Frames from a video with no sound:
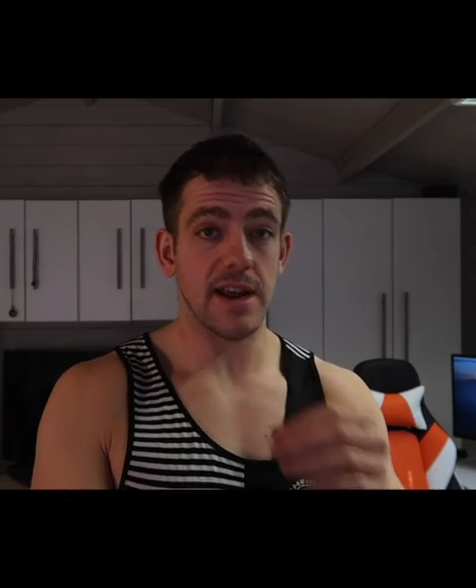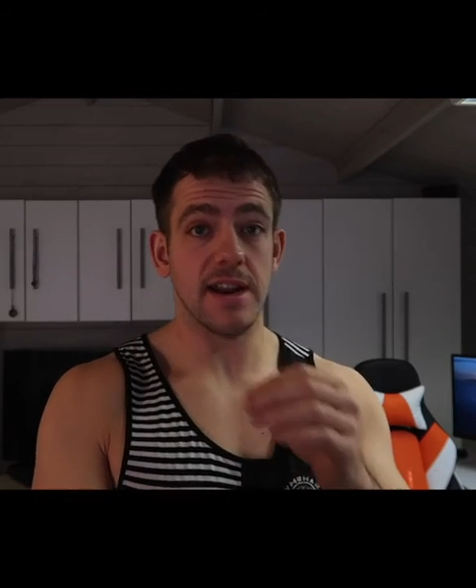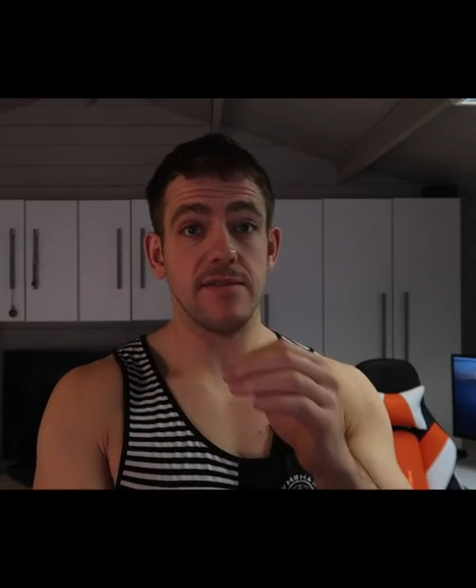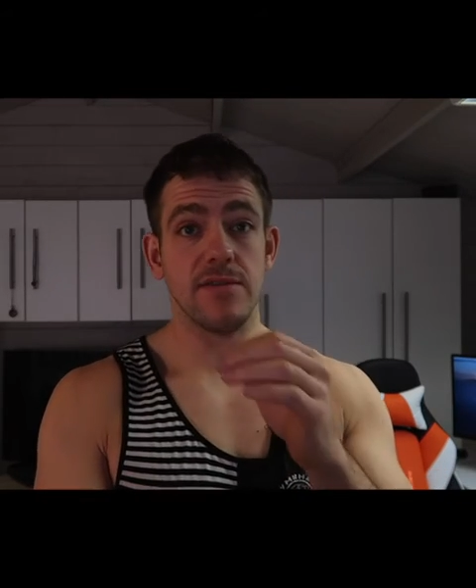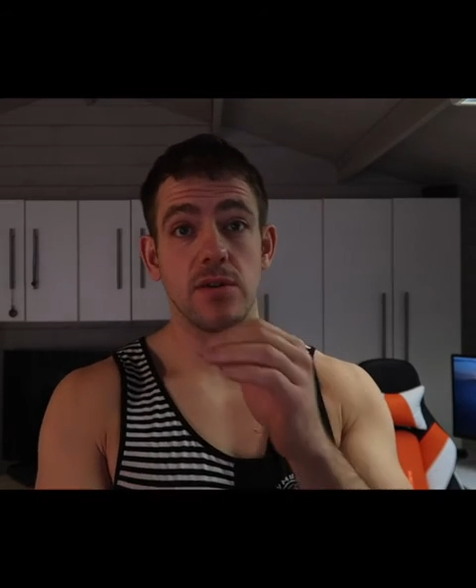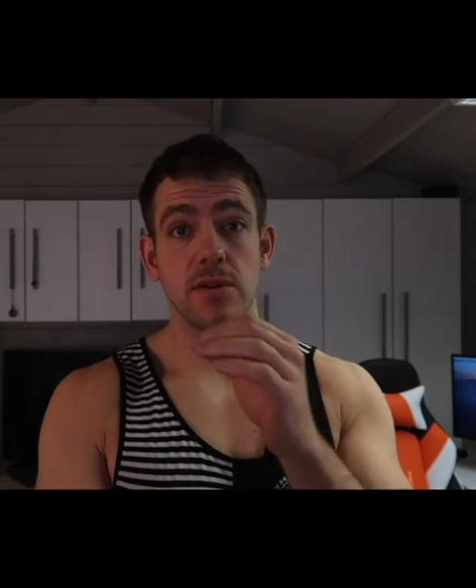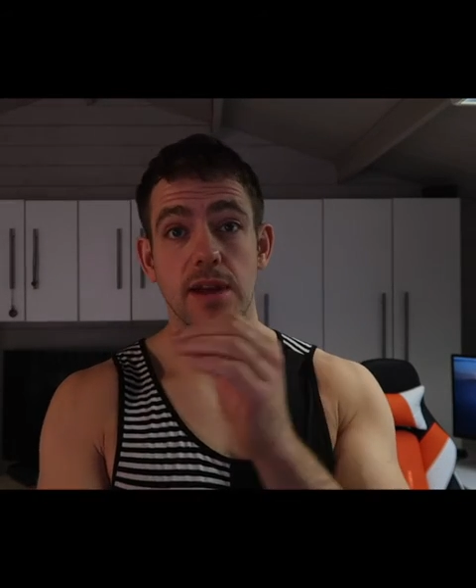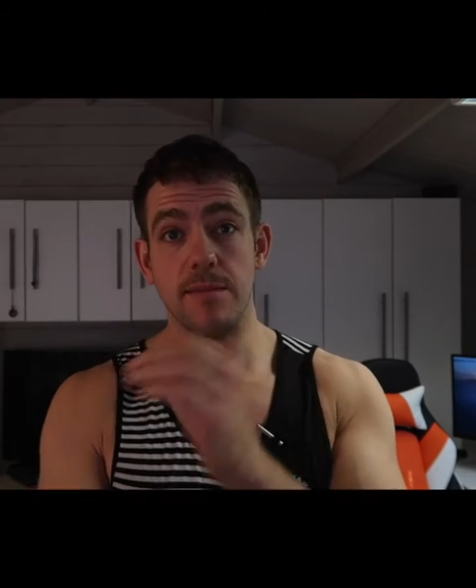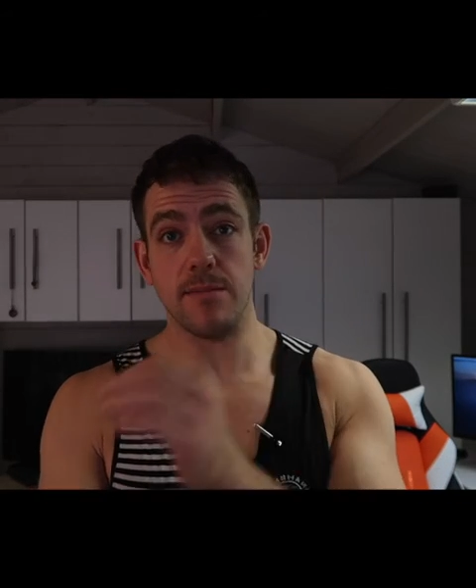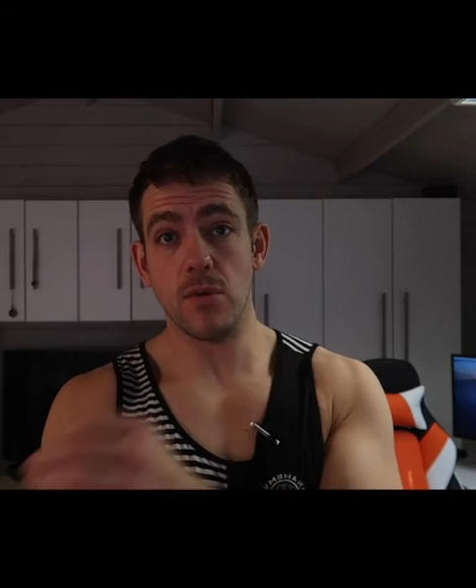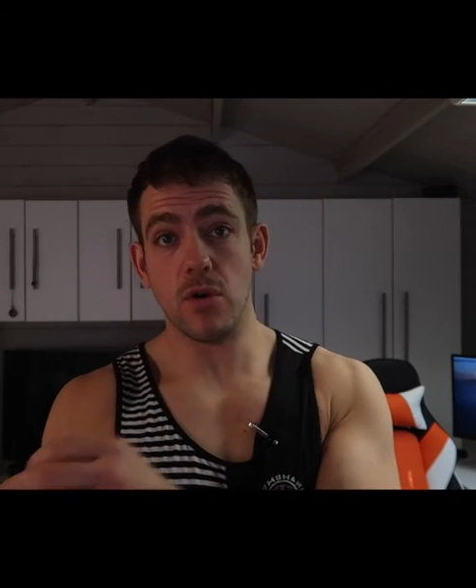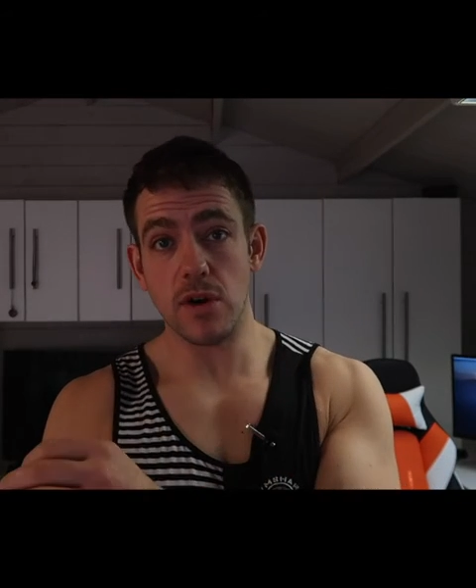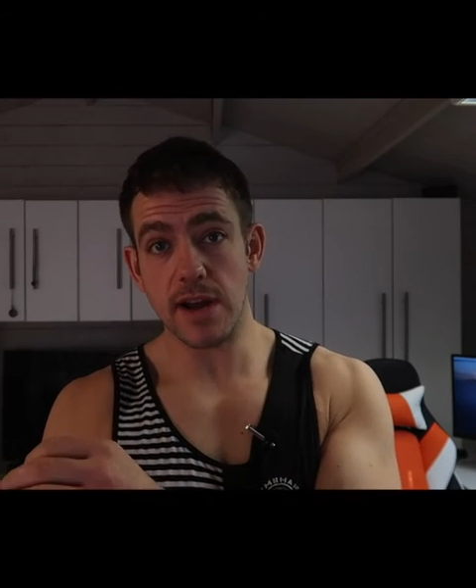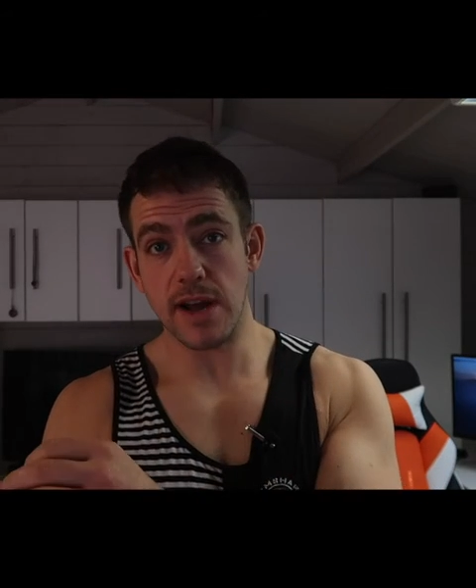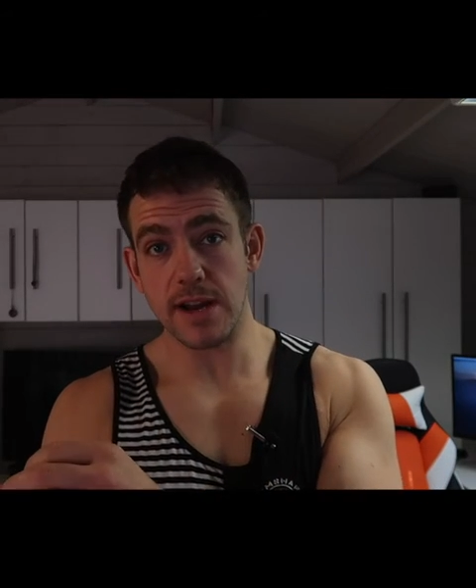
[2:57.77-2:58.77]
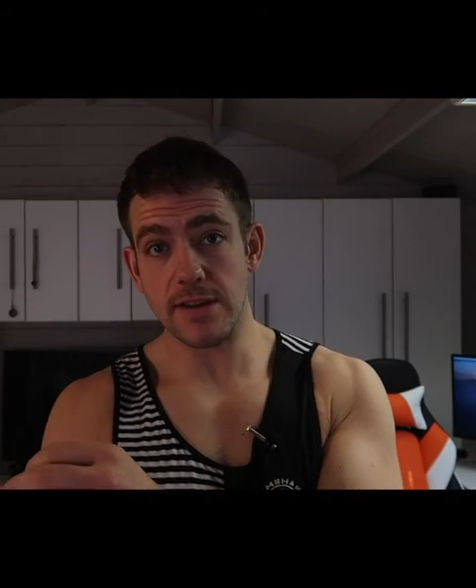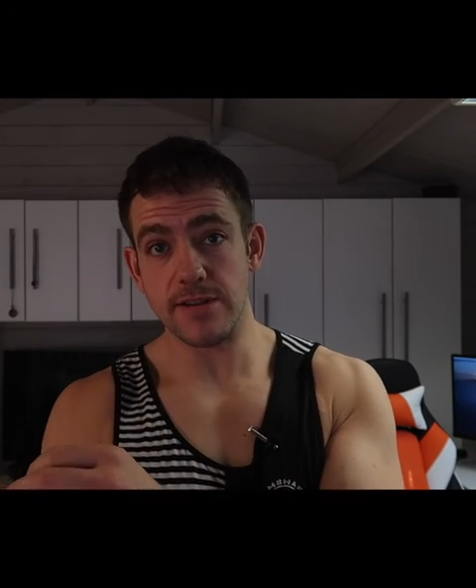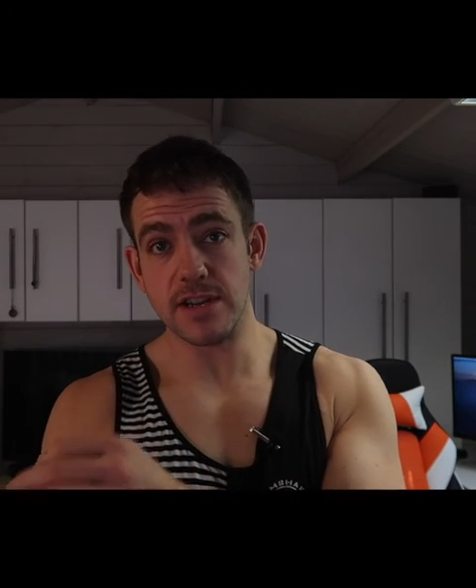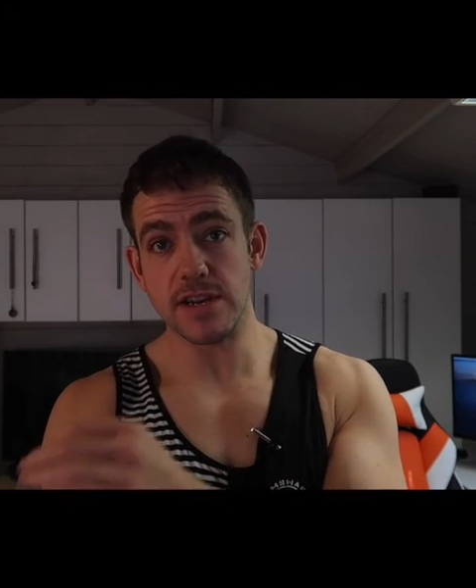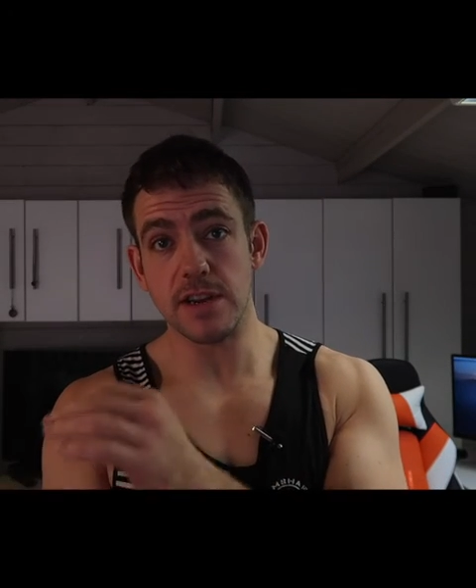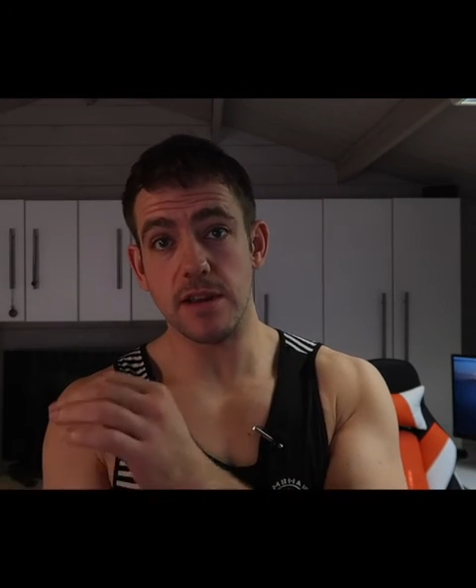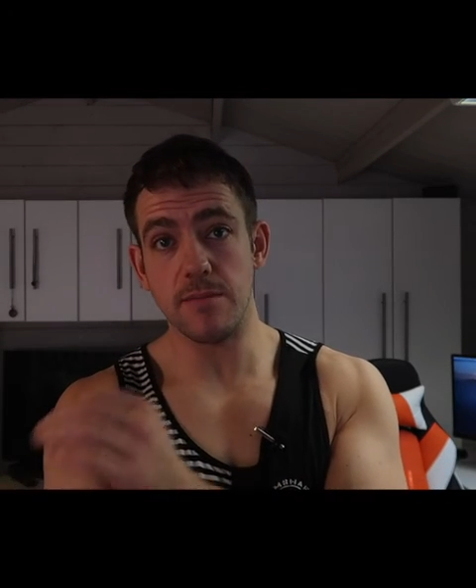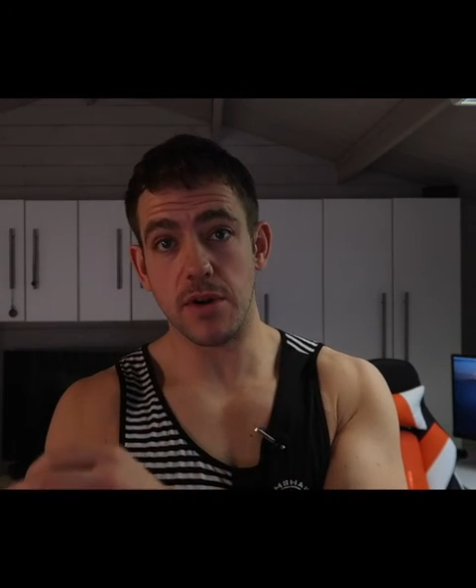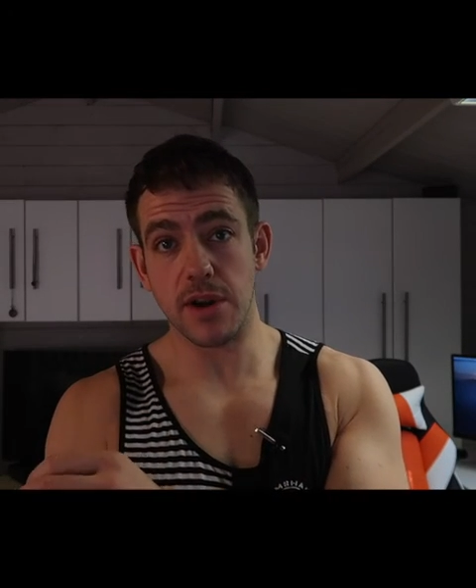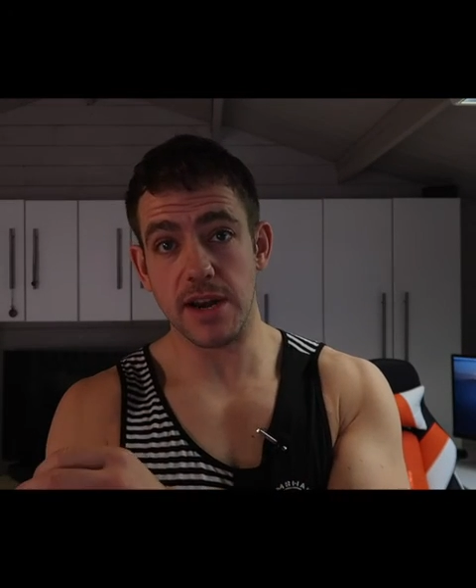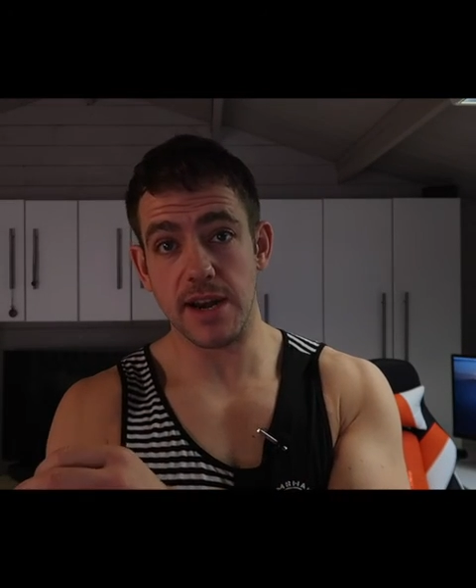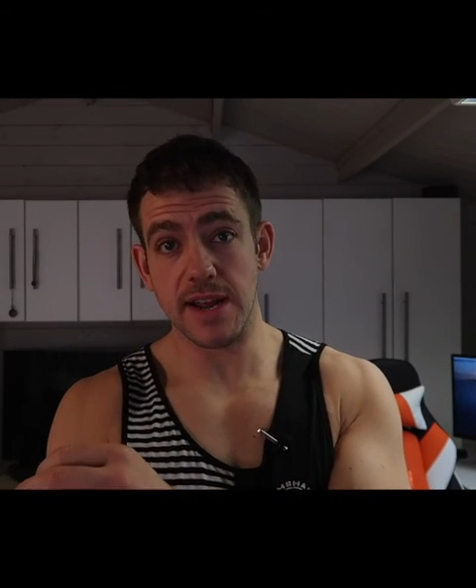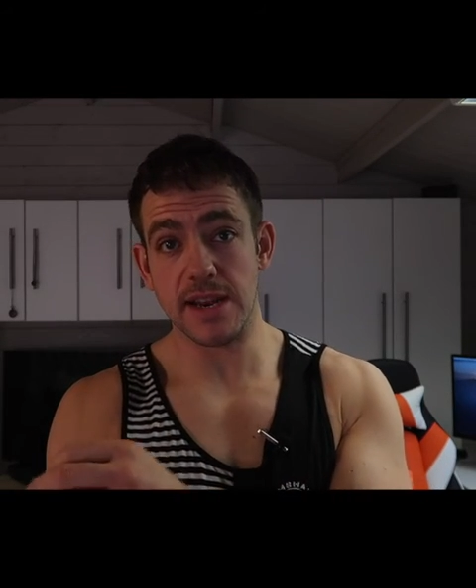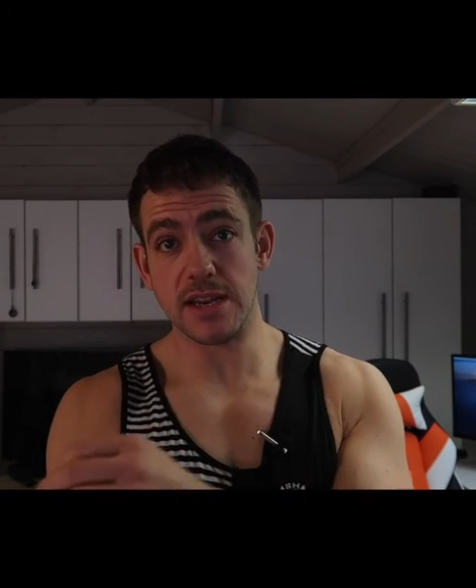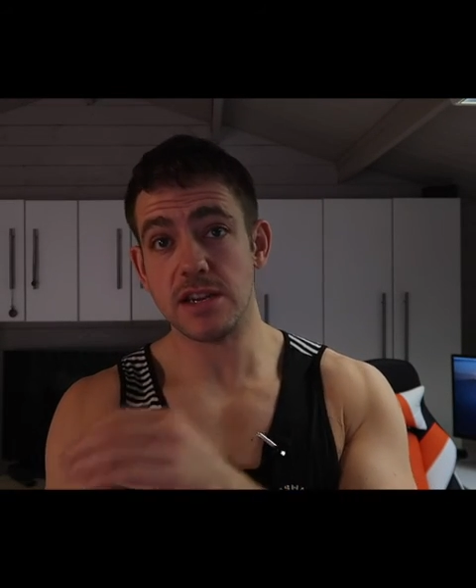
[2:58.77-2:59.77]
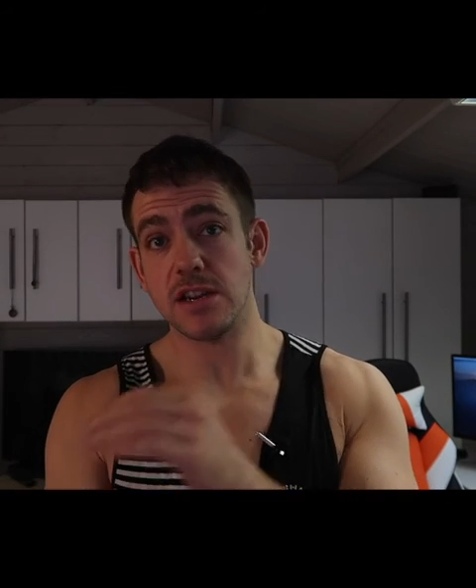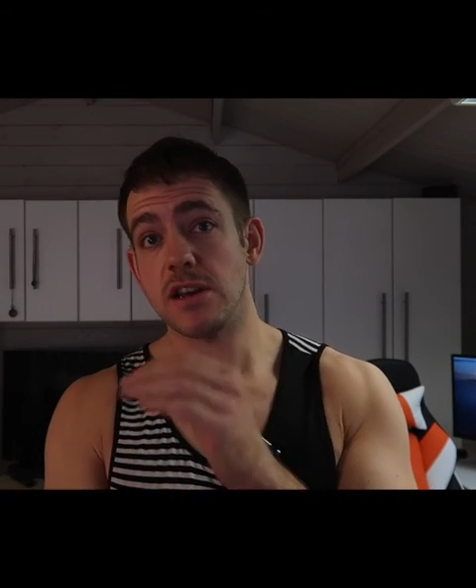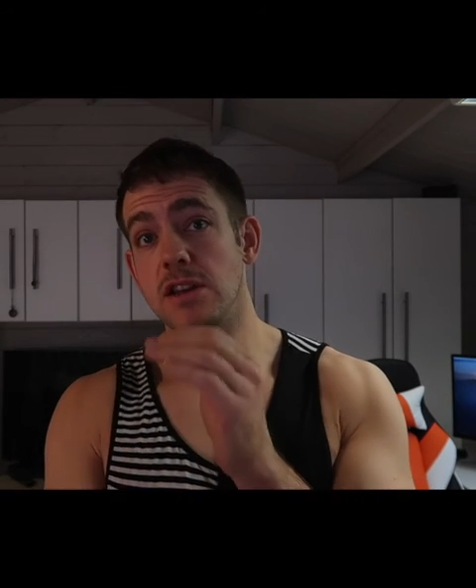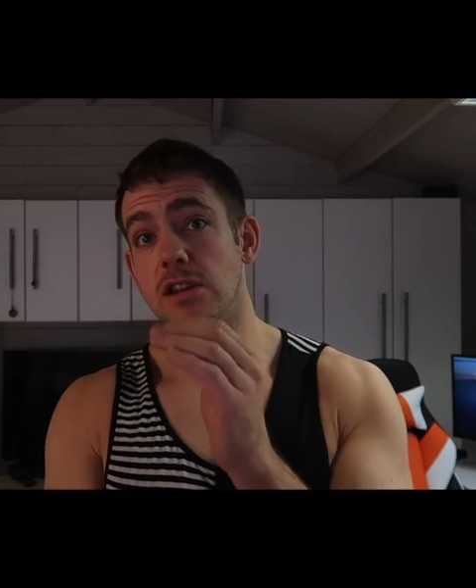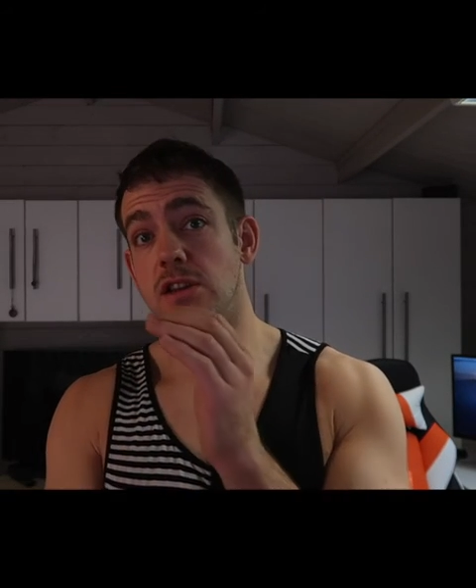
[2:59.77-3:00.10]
And if you eat more calories than your body needs,